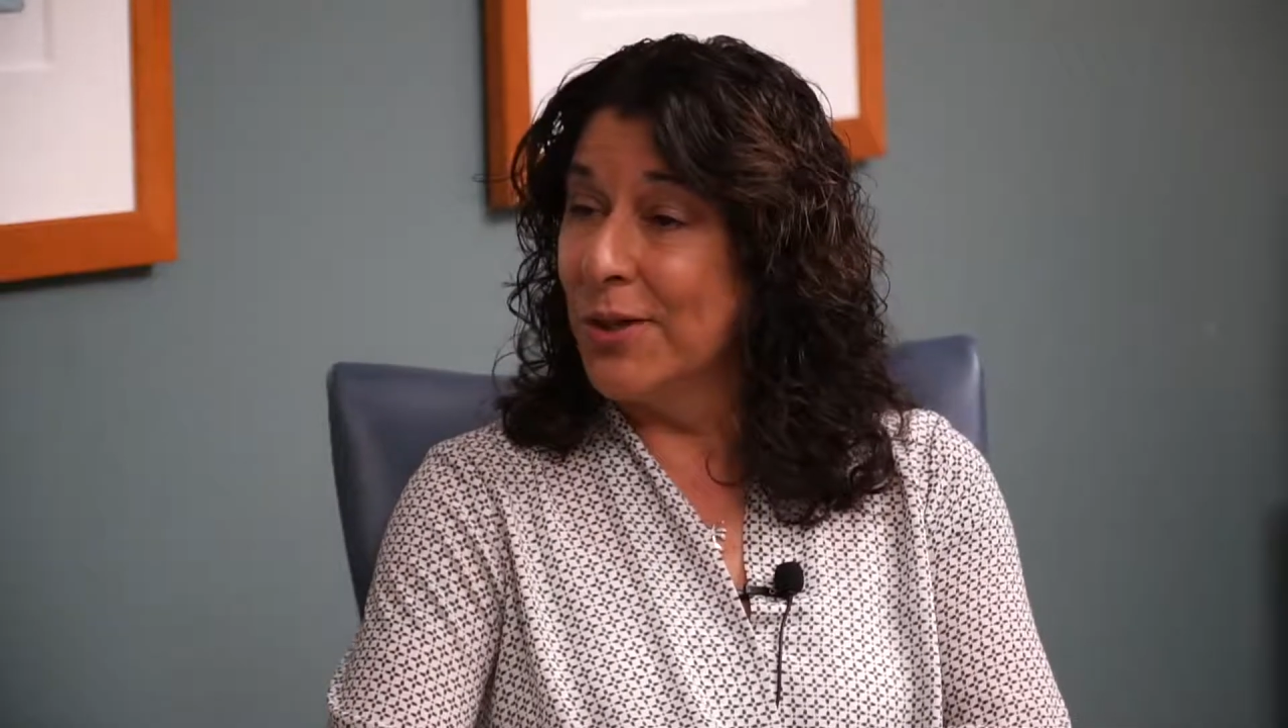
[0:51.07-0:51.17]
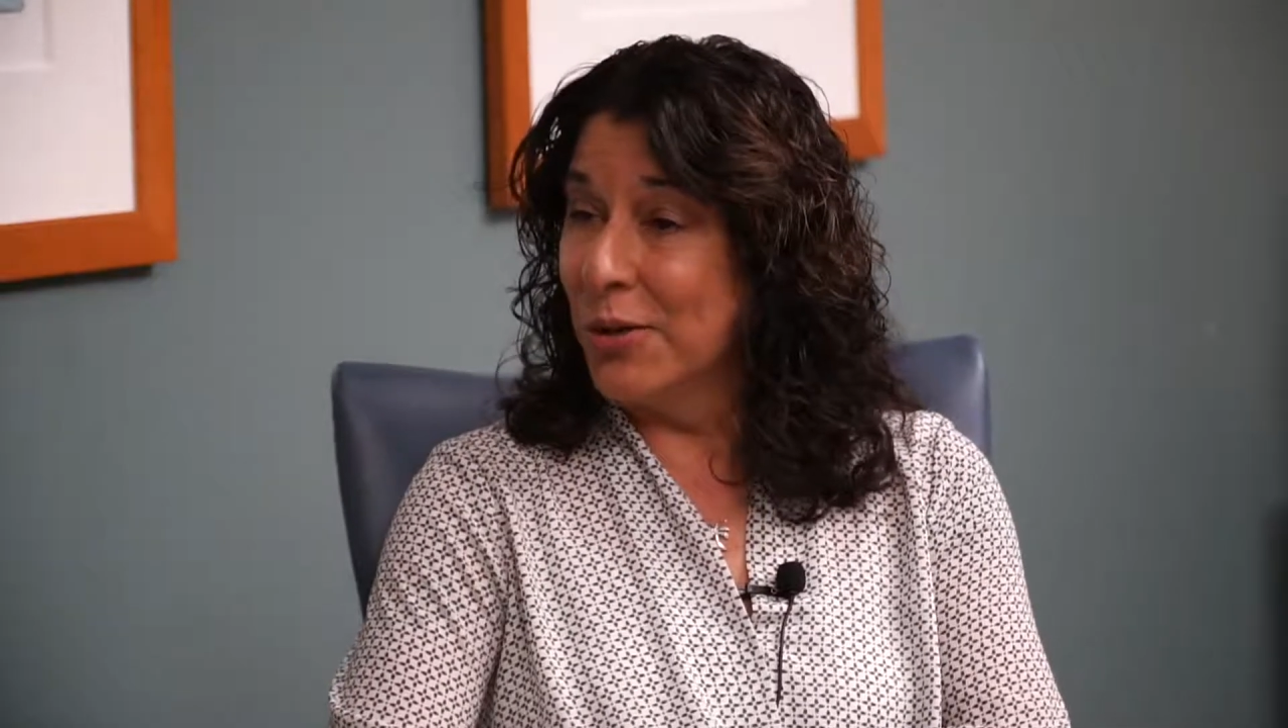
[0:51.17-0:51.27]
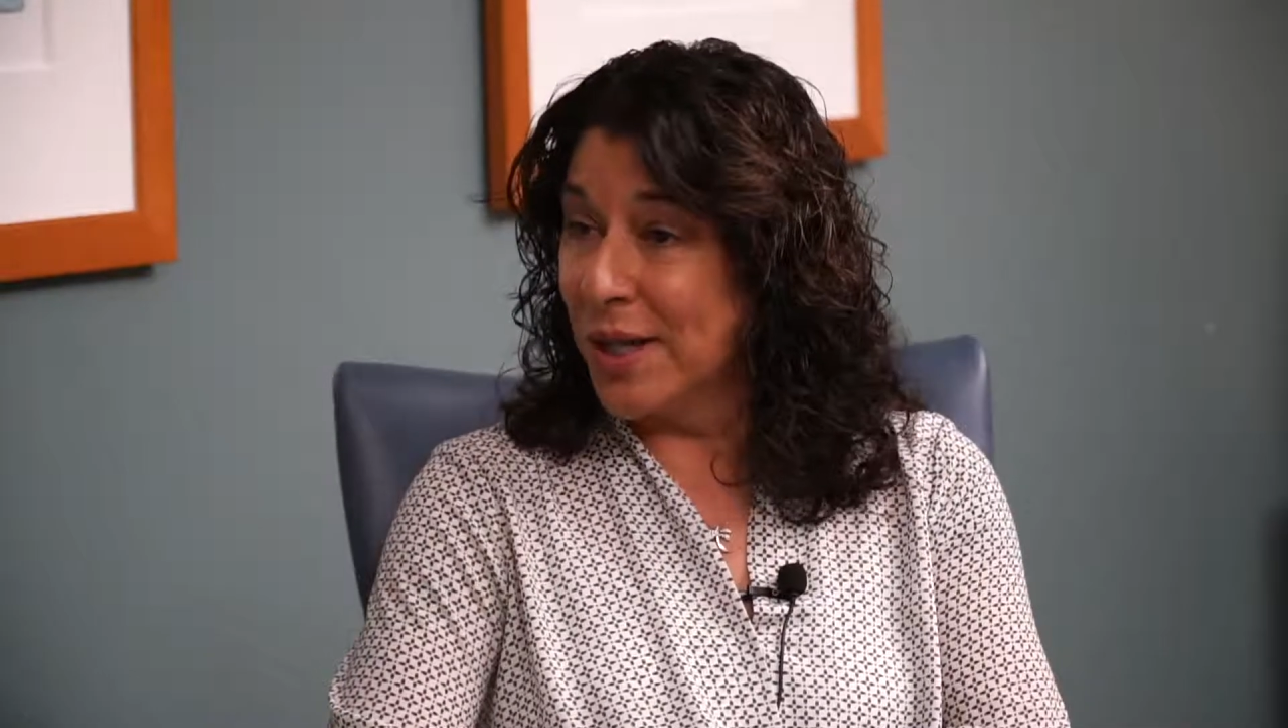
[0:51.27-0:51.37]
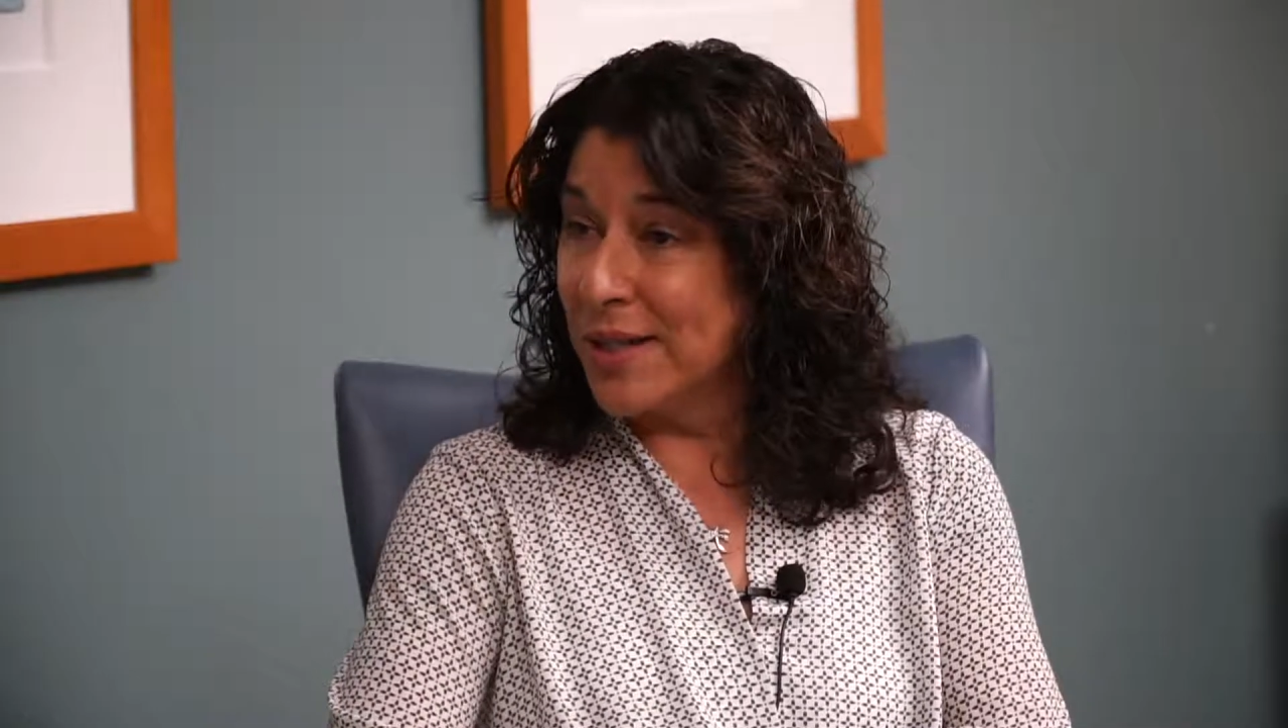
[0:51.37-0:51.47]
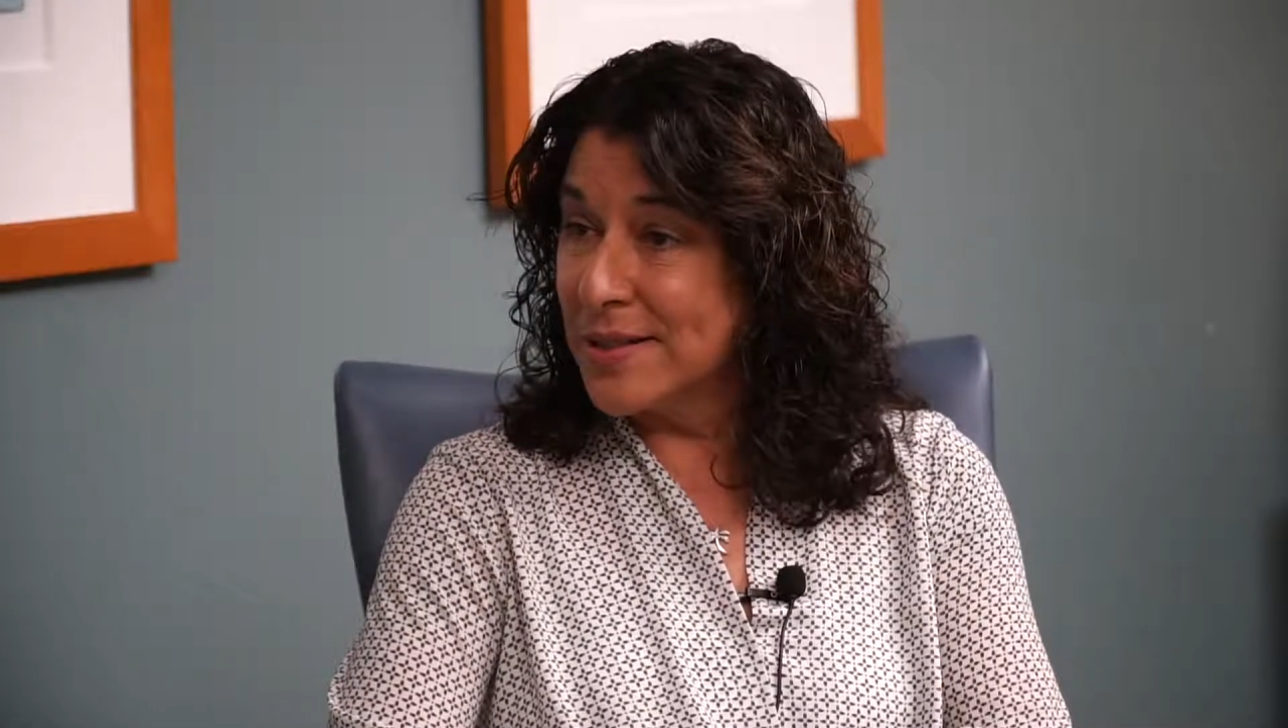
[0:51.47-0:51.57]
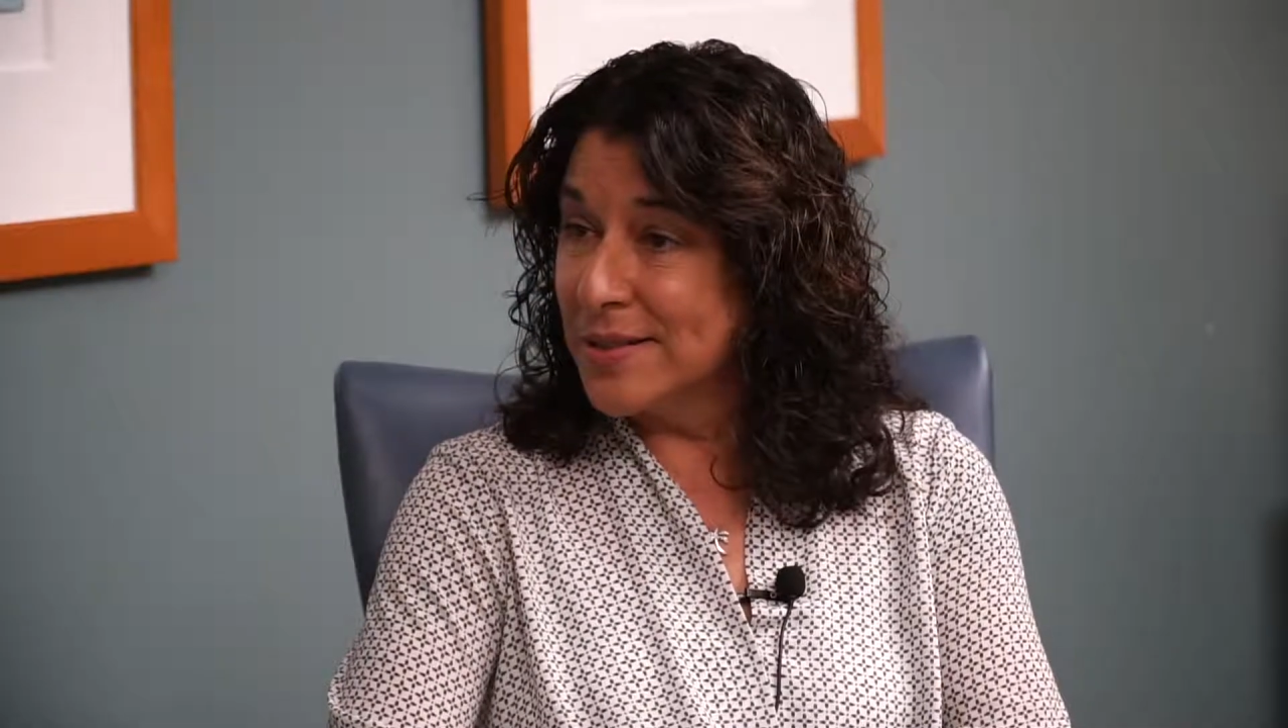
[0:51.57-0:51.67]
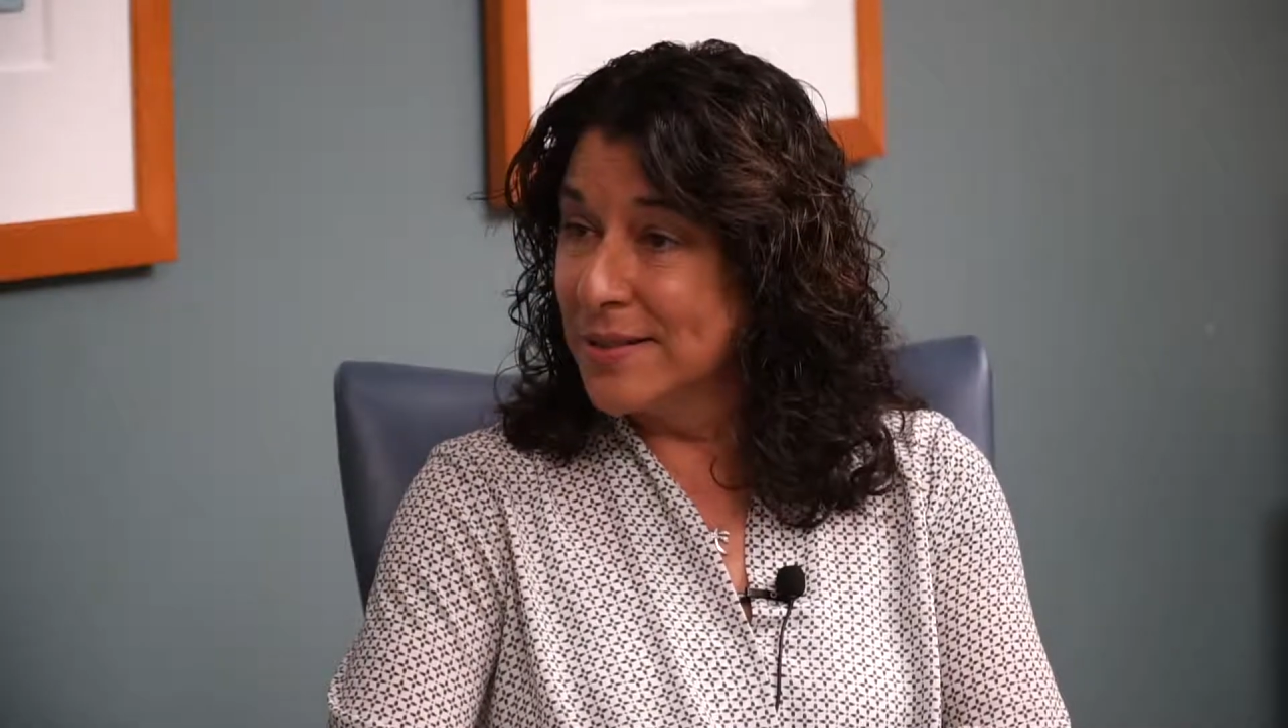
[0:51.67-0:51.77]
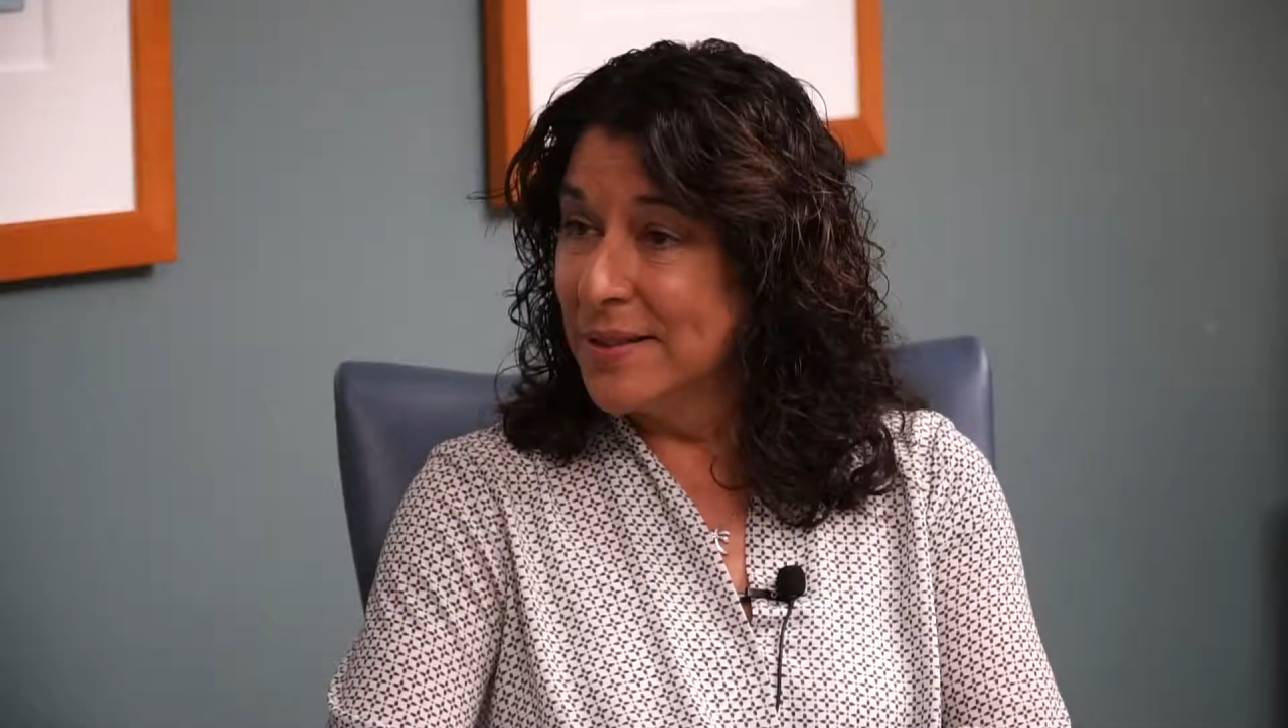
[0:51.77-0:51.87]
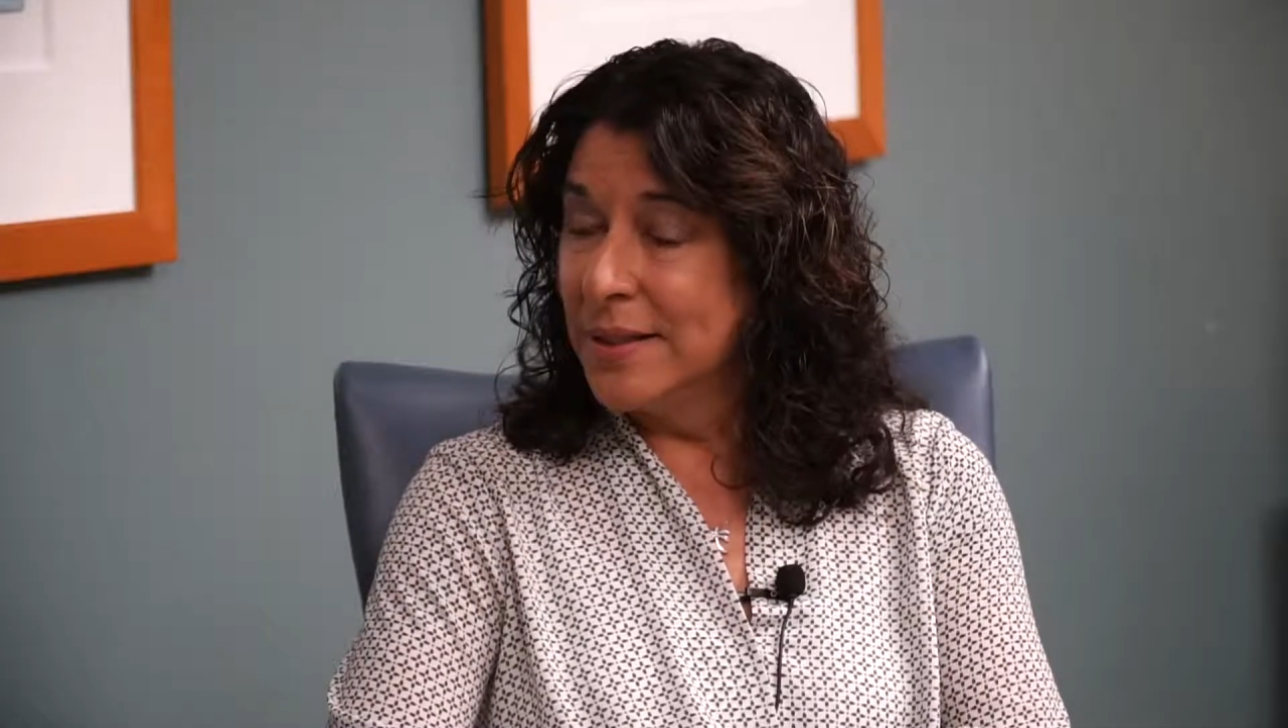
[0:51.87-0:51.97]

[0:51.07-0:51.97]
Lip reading: FloQast.